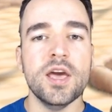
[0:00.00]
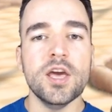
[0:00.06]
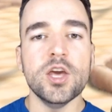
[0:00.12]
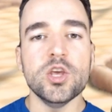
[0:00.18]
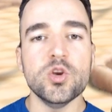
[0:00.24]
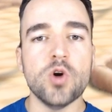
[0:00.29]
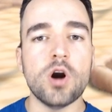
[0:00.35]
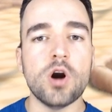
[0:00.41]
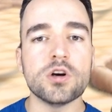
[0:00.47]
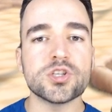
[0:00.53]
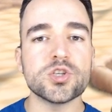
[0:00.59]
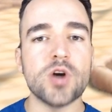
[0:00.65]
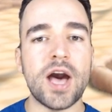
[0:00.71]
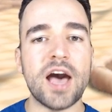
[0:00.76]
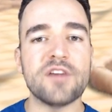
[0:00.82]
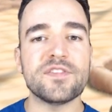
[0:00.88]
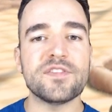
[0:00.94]
You
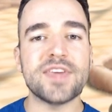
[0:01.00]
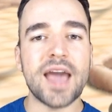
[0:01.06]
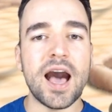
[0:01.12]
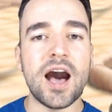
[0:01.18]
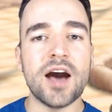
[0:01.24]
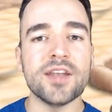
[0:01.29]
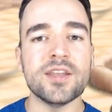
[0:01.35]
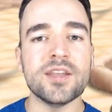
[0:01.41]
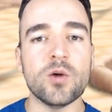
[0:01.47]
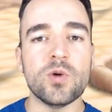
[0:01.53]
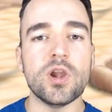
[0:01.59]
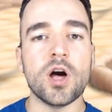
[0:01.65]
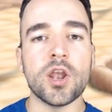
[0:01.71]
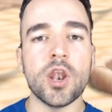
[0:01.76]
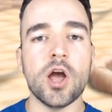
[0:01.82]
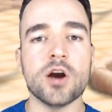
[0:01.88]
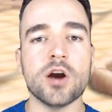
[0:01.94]
also have Khan that
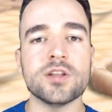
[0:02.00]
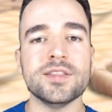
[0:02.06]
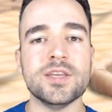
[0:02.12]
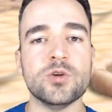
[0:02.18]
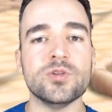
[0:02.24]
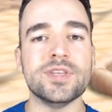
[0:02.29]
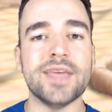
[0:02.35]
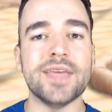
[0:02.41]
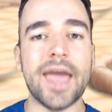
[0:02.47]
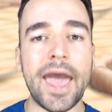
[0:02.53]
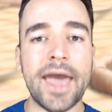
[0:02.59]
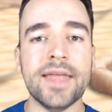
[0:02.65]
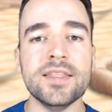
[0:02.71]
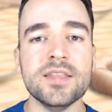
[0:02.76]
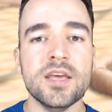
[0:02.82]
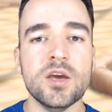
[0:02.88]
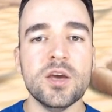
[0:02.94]
will unlock near the
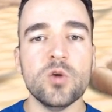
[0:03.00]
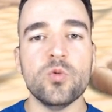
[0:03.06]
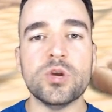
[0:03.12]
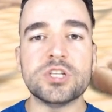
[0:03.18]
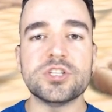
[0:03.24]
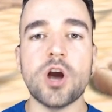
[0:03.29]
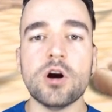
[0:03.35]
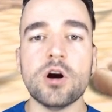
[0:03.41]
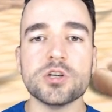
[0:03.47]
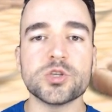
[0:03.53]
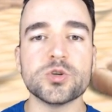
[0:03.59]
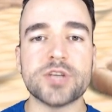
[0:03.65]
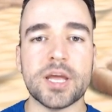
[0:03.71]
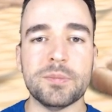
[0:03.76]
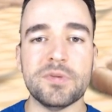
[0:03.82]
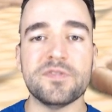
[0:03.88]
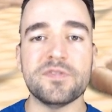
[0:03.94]
end, which also
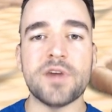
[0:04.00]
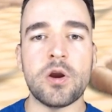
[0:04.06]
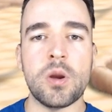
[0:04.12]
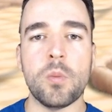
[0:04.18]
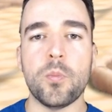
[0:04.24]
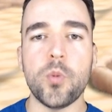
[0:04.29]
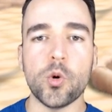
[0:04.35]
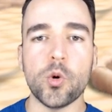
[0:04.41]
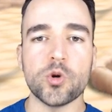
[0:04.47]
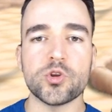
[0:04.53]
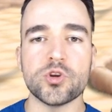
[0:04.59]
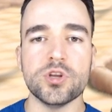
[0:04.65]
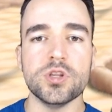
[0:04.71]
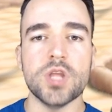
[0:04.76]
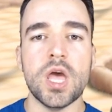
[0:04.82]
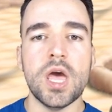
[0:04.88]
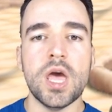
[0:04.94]
can be very
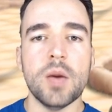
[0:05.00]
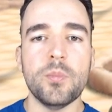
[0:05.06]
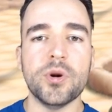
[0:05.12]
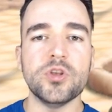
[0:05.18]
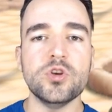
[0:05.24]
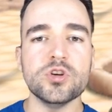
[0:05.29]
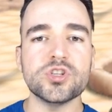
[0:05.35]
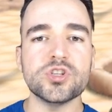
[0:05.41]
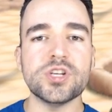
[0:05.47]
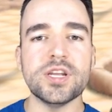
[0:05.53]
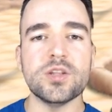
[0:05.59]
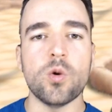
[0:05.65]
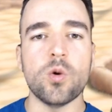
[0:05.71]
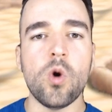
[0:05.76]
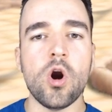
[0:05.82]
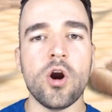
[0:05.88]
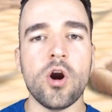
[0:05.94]
important, but usually the
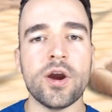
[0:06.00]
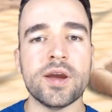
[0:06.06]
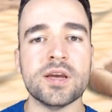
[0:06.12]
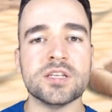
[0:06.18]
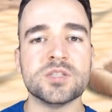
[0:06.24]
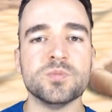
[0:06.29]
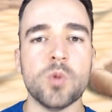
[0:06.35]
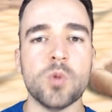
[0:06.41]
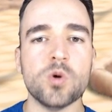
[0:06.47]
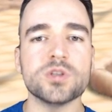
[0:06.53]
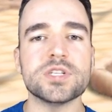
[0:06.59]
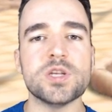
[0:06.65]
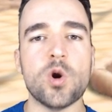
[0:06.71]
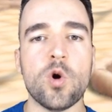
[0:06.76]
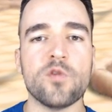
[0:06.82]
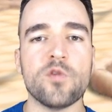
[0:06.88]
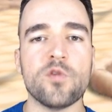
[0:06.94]
war is
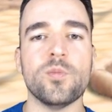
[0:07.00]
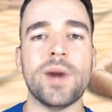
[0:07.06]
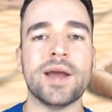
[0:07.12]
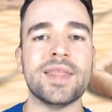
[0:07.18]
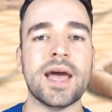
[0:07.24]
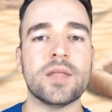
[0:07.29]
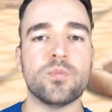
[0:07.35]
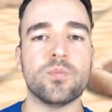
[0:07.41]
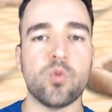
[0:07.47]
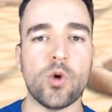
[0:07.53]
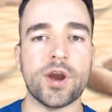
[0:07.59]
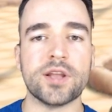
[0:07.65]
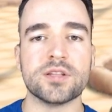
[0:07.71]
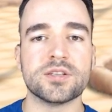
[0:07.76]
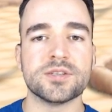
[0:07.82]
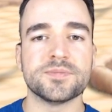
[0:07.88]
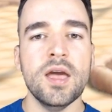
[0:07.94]
mostly over by that
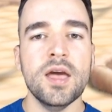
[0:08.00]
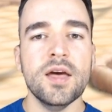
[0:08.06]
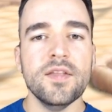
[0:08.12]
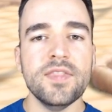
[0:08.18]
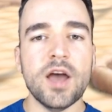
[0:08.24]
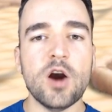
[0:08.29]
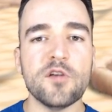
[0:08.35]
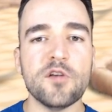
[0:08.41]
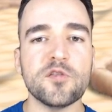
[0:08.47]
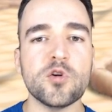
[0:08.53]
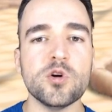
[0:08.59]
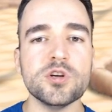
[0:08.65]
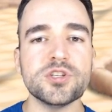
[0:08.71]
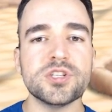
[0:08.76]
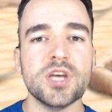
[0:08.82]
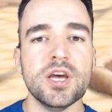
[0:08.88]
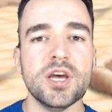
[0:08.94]
point. Now of
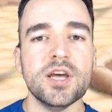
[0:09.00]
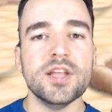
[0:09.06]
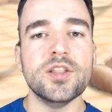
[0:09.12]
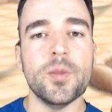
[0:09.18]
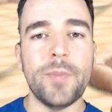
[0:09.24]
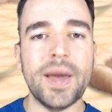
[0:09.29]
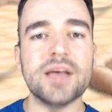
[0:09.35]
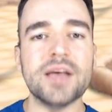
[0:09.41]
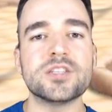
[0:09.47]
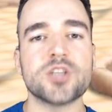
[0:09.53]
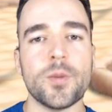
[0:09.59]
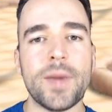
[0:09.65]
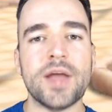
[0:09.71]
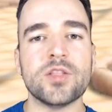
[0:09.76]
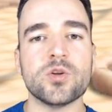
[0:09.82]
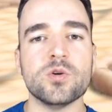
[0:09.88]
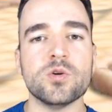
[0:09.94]
course, the best
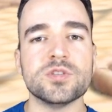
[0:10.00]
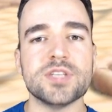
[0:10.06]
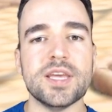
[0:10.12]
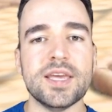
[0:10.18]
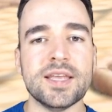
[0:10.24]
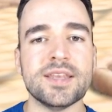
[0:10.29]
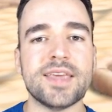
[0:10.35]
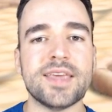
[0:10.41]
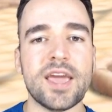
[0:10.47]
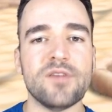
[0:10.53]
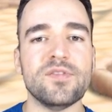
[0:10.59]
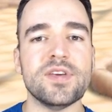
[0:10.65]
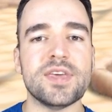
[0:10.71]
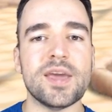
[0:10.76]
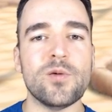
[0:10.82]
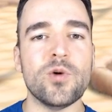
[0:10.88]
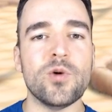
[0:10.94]
commanders in
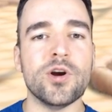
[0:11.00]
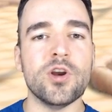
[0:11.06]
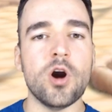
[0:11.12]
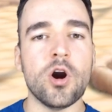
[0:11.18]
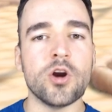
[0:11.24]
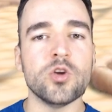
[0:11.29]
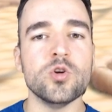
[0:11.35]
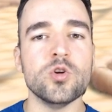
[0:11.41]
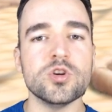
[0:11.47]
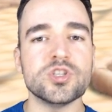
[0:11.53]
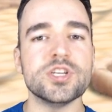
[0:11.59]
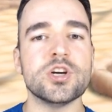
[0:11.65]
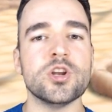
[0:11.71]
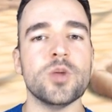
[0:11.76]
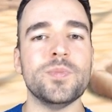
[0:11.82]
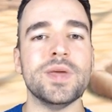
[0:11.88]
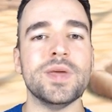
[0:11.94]
KvK1 are usually
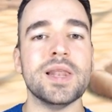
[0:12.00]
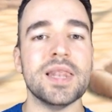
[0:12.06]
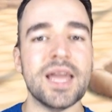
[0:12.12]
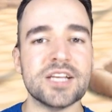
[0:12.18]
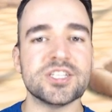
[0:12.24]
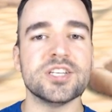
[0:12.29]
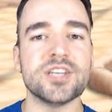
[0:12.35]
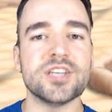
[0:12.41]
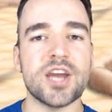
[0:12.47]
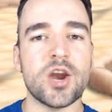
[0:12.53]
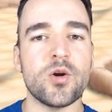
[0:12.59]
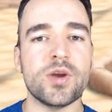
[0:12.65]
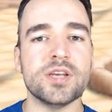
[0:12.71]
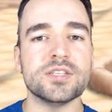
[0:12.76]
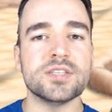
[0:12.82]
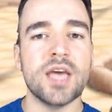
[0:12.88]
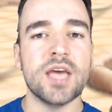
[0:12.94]
going to be Legendaries,